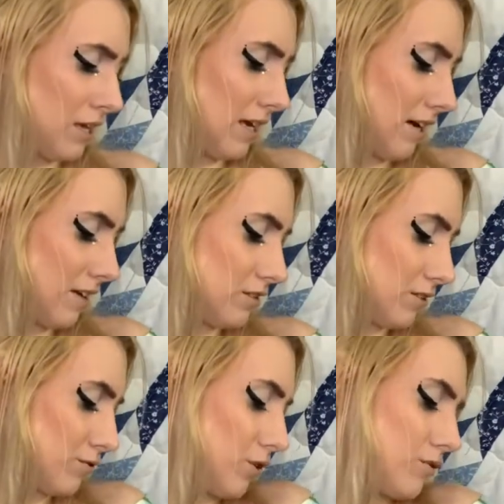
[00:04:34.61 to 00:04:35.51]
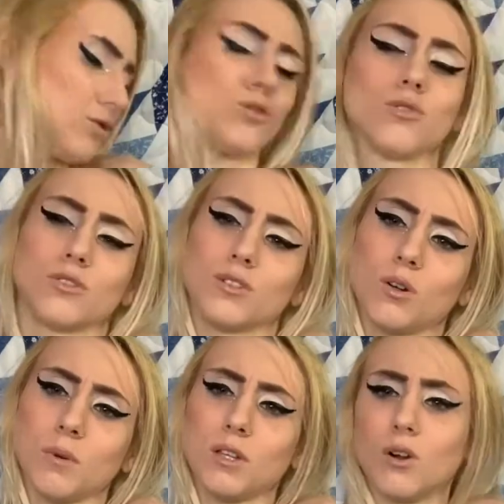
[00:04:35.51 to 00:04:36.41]
Kind of does fall off the shoulder a little
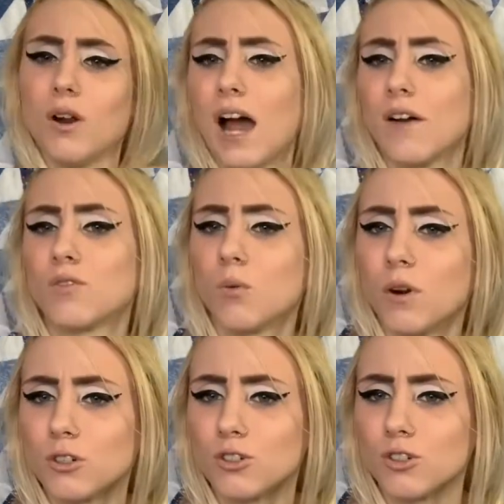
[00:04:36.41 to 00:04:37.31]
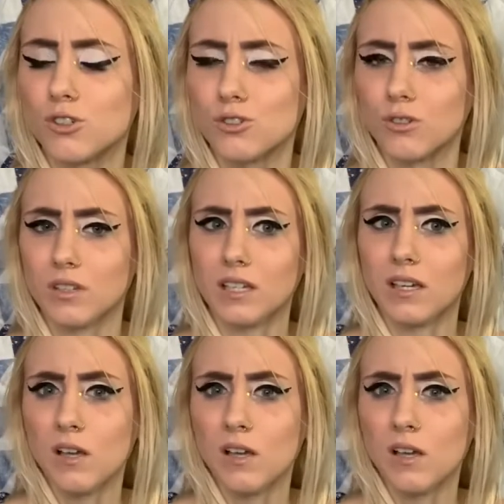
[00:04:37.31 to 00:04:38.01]
bit. You don't have to wear it traditionally